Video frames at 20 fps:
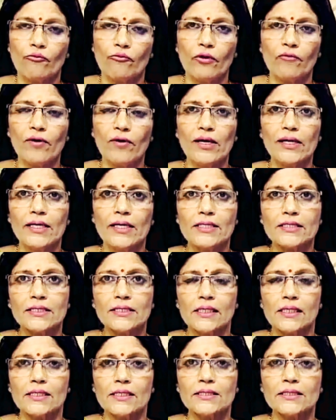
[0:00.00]
we will
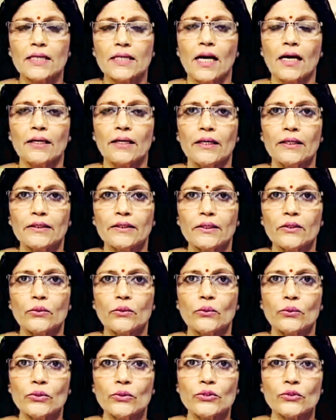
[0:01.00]
discuss under the
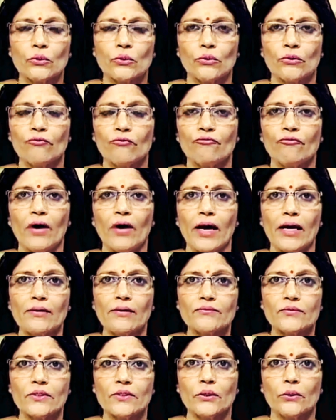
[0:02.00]
course code
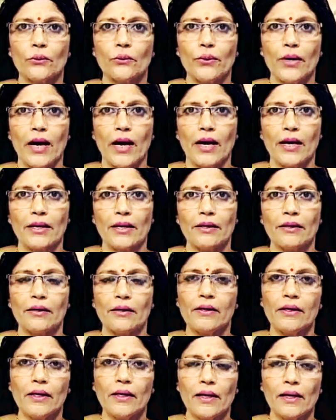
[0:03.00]

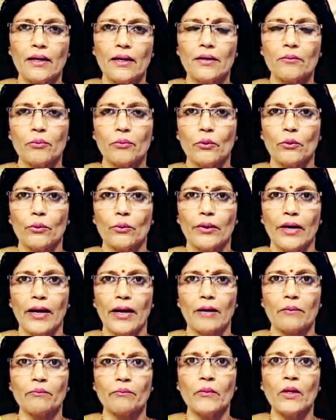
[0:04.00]
509 D.El.Ed
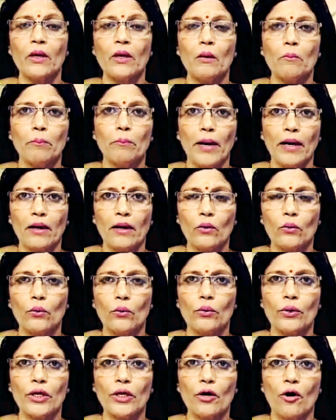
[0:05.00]
program,
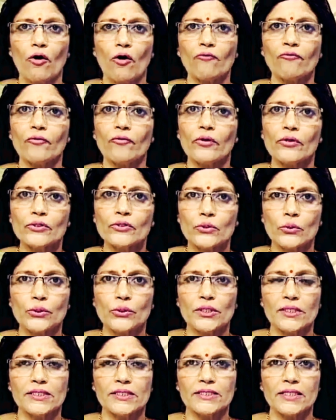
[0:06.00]
Pedagogy of
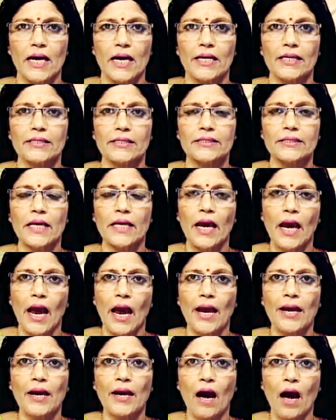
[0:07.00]
Social Science,
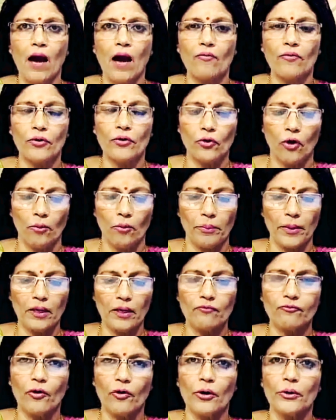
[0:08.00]
and our
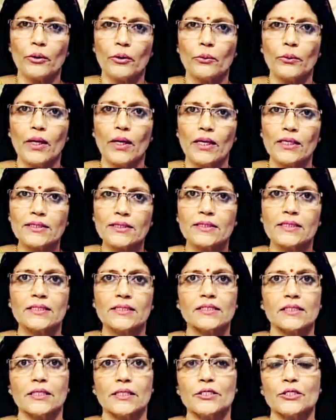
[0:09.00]
topic for today's
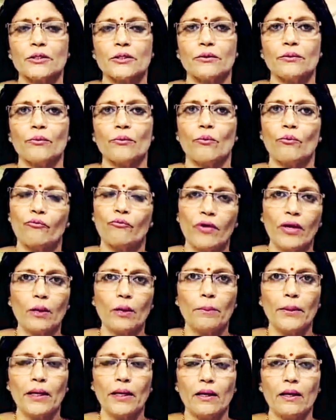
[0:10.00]
discussion
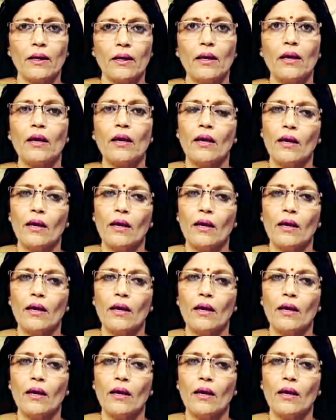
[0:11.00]
will be